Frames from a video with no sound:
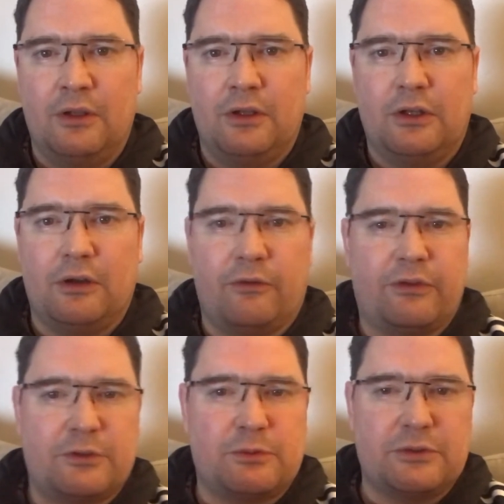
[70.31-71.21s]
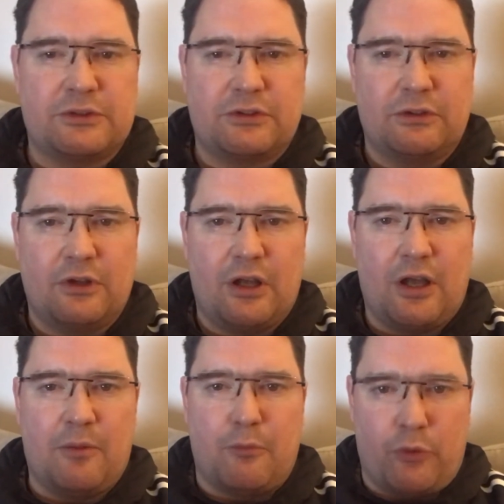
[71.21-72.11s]
if this was
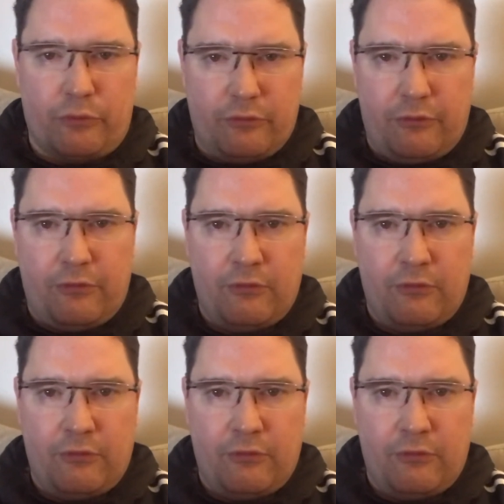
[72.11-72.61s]
a month